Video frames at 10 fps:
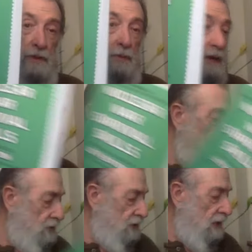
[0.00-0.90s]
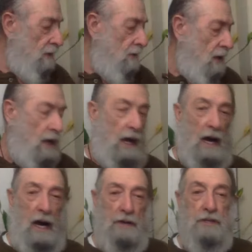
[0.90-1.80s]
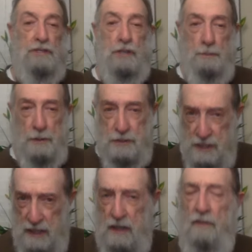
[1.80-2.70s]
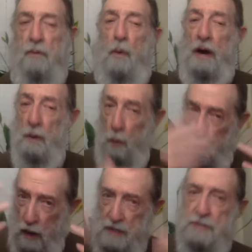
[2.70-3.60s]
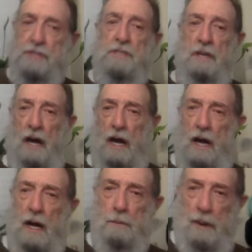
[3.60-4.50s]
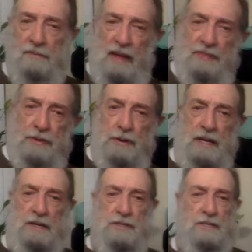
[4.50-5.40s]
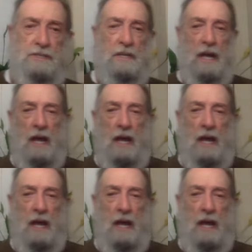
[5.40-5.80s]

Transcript: to reduce it uh, to two percent of what it was uh, above that thirty inches.